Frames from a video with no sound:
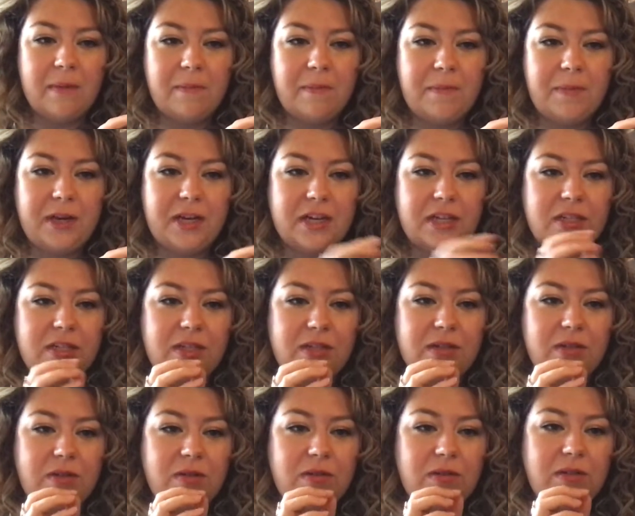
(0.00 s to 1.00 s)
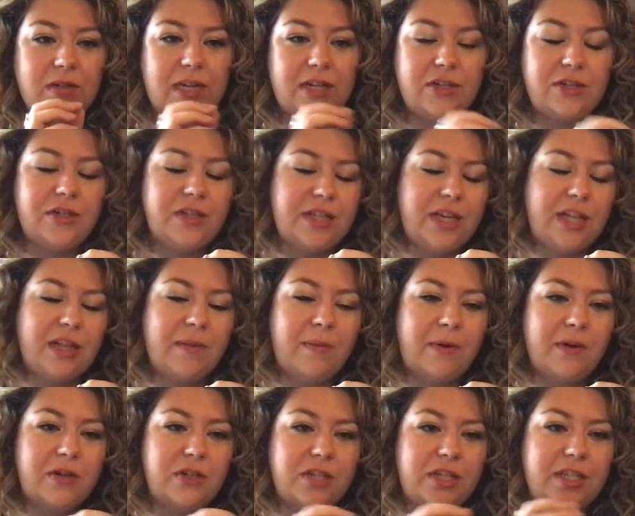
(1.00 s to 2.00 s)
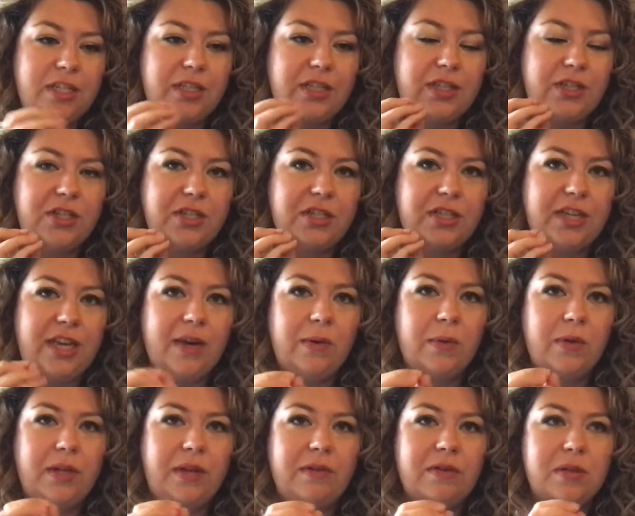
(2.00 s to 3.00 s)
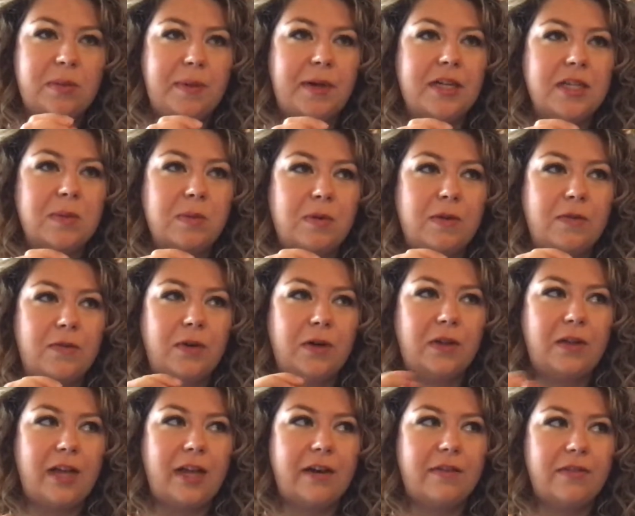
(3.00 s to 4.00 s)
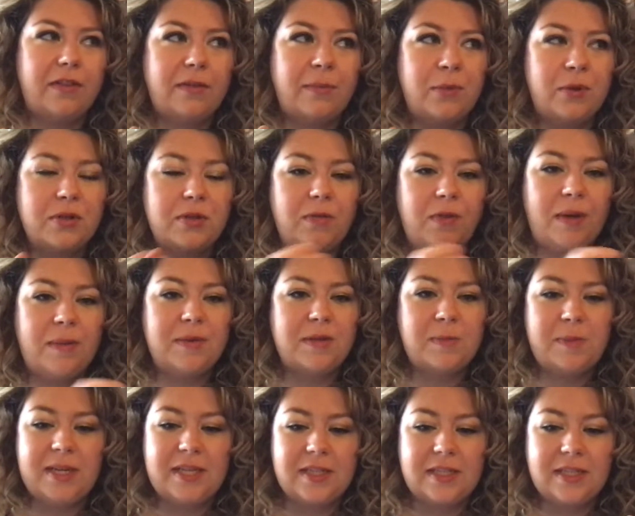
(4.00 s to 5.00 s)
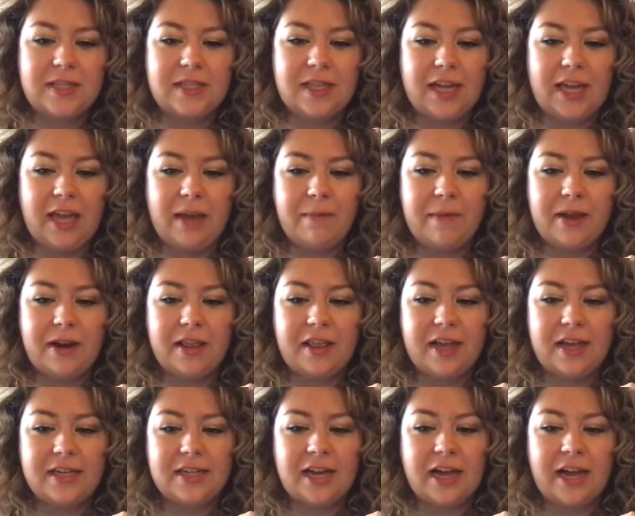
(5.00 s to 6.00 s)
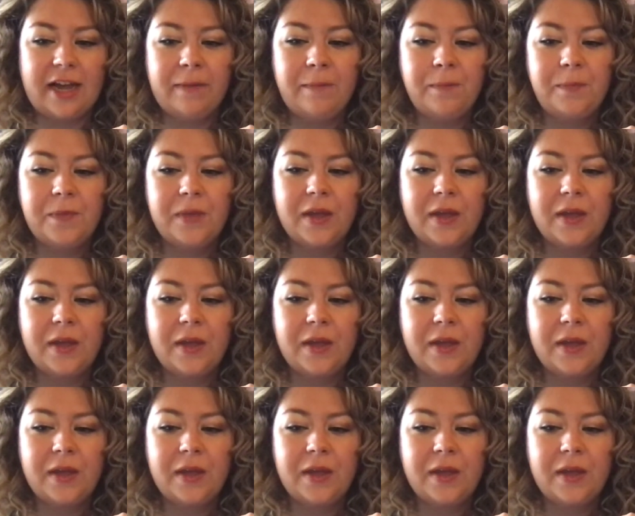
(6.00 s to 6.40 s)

because as you see in the book, she's just equally responsible for a lot of the most famous pieces that came out of that time.